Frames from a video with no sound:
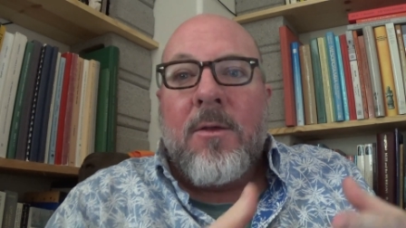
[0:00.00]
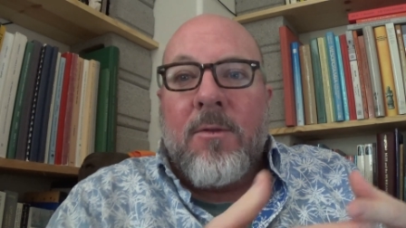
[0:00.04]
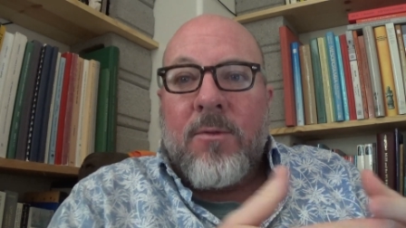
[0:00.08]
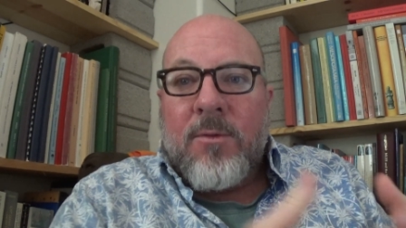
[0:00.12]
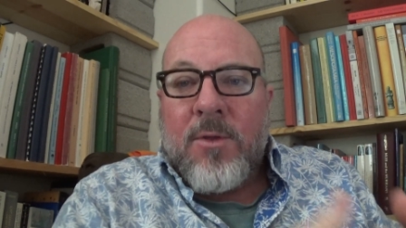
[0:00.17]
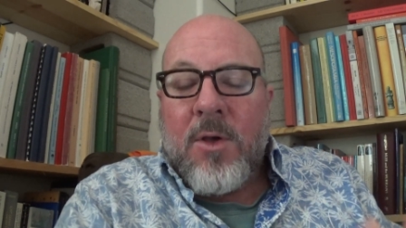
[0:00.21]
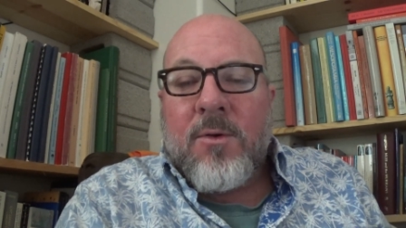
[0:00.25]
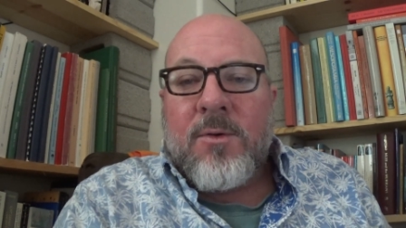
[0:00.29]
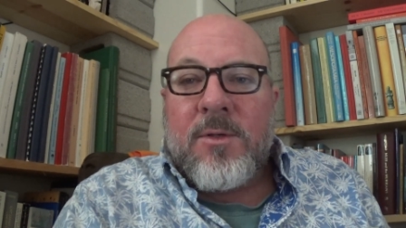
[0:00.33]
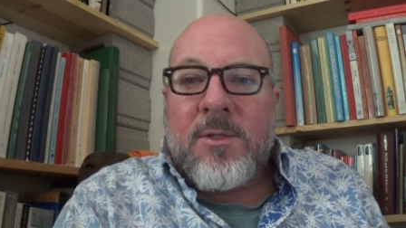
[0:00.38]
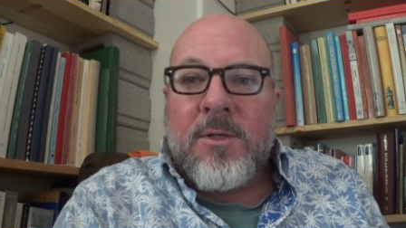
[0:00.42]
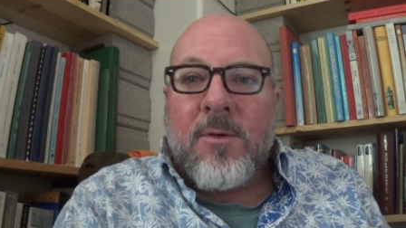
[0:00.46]

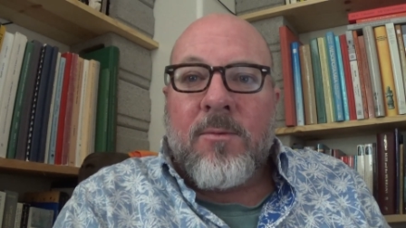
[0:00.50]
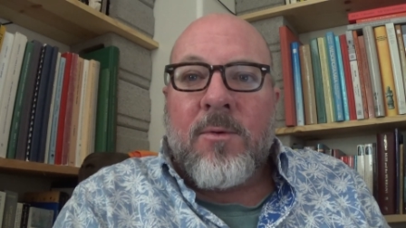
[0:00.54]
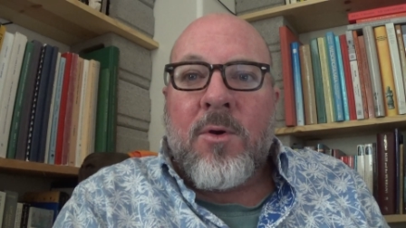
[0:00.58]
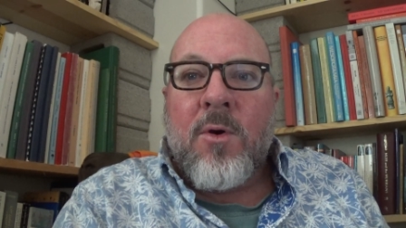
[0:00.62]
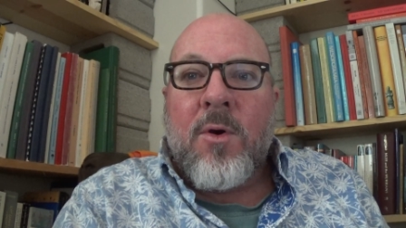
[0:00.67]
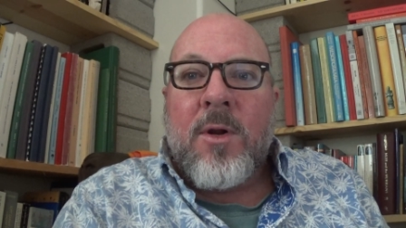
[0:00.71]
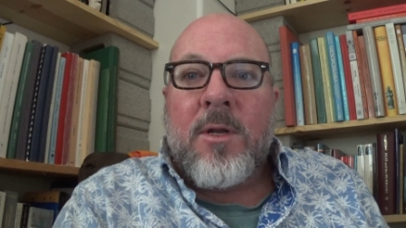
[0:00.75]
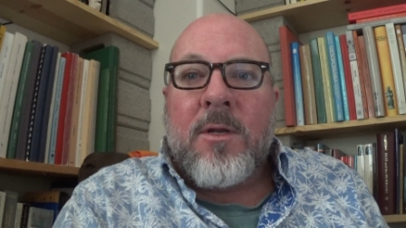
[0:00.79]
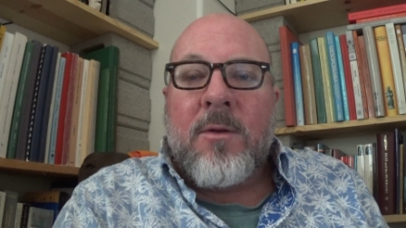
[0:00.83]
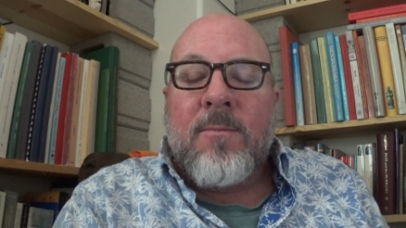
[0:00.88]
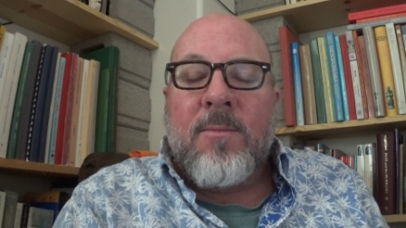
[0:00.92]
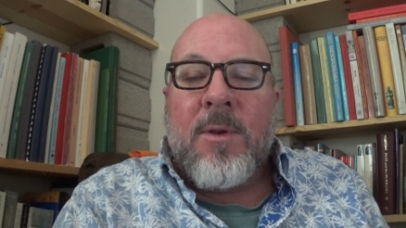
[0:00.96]
those are
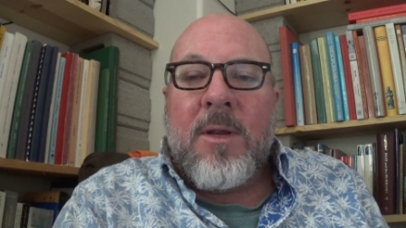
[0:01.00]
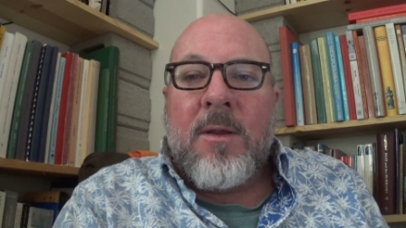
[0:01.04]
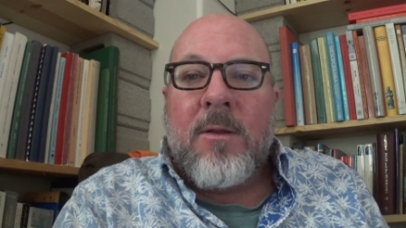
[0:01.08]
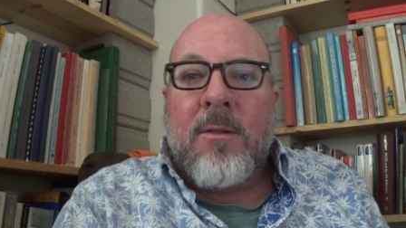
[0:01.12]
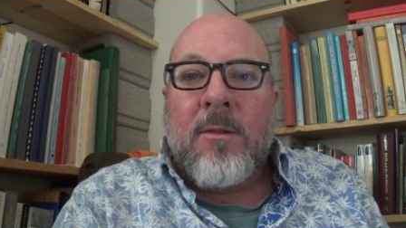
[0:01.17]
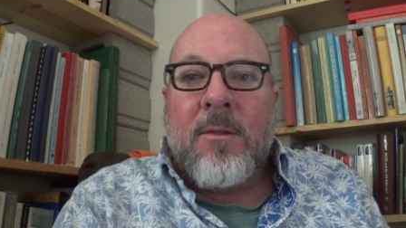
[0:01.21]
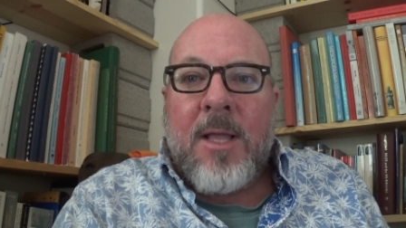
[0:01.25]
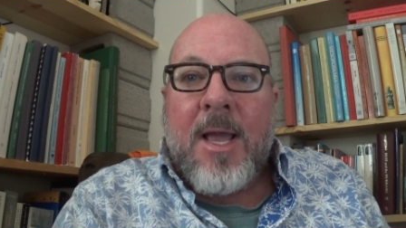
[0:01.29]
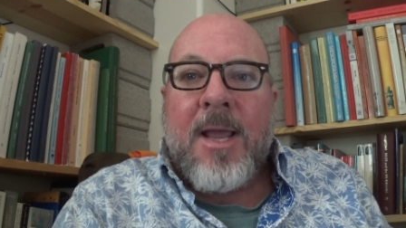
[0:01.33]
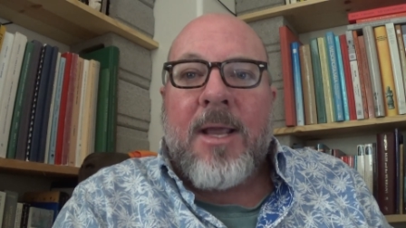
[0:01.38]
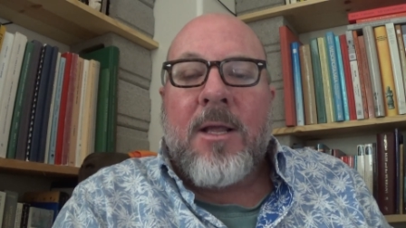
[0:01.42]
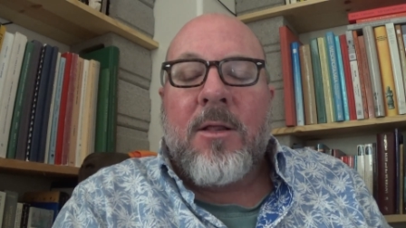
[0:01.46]
going to be
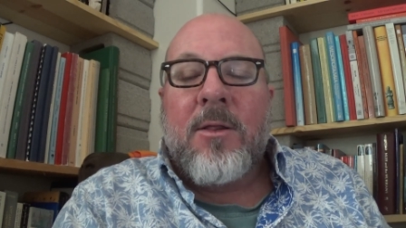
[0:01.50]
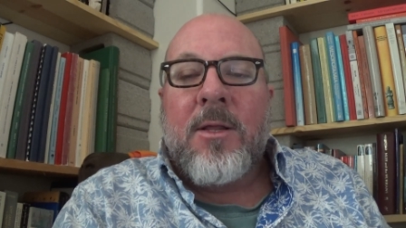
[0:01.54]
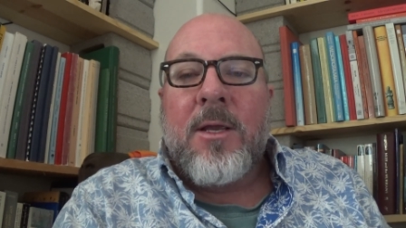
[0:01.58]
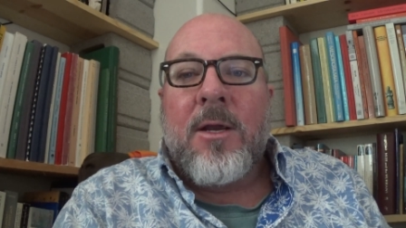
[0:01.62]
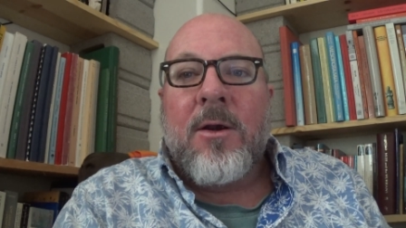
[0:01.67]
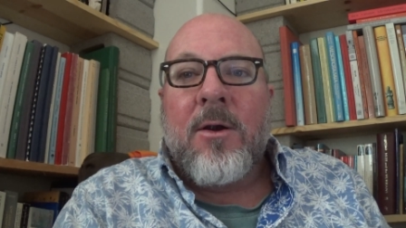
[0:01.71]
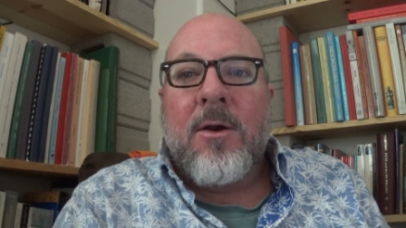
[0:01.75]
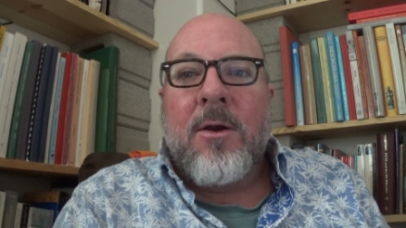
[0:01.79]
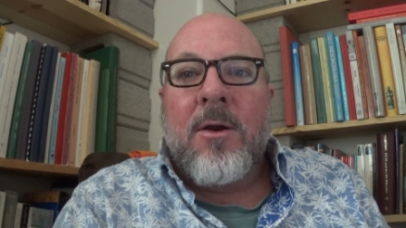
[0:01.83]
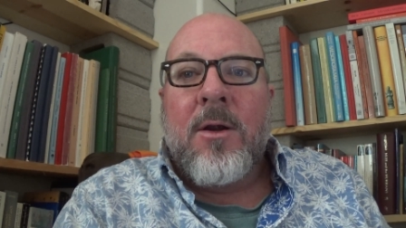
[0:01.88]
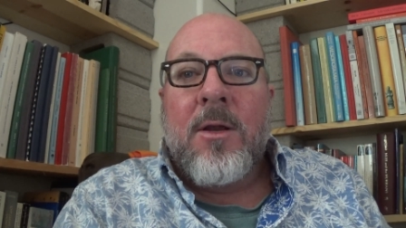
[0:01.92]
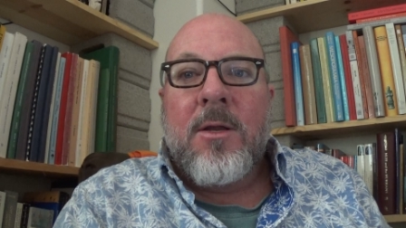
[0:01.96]

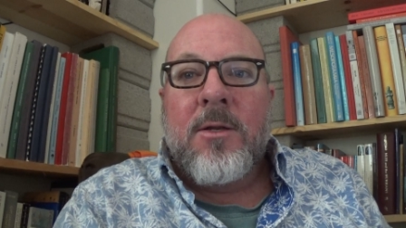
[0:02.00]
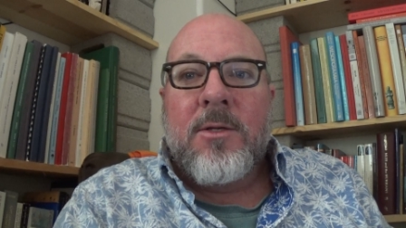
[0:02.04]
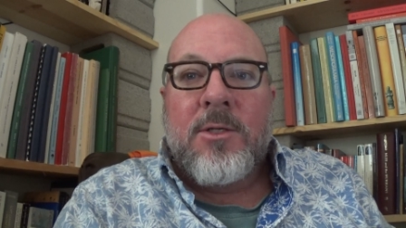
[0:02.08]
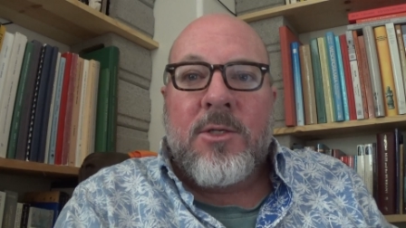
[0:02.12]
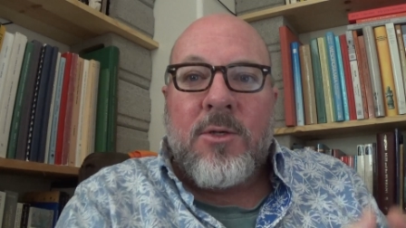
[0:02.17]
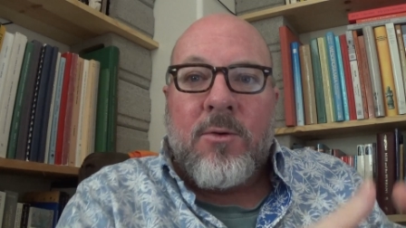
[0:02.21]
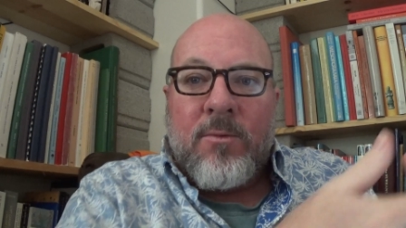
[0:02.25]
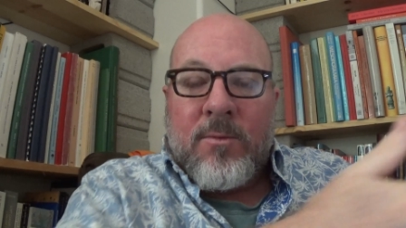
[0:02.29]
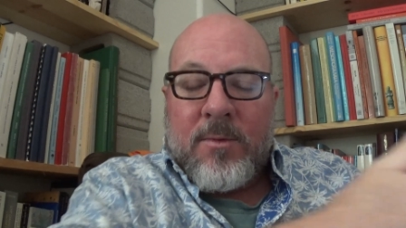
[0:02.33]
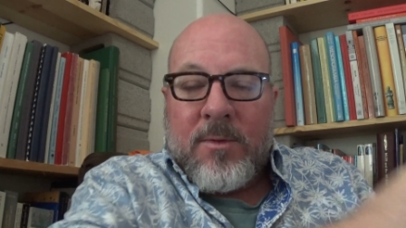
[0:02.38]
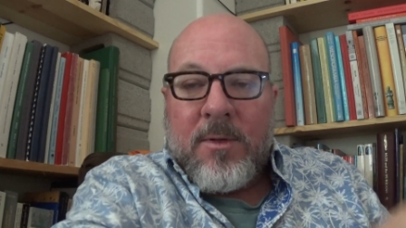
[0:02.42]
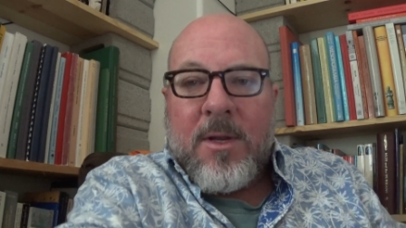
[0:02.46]
likelier
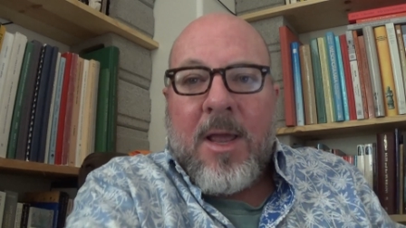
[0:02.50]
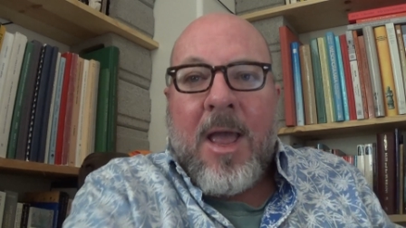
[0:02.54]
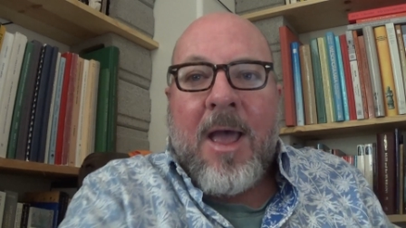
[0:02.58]
to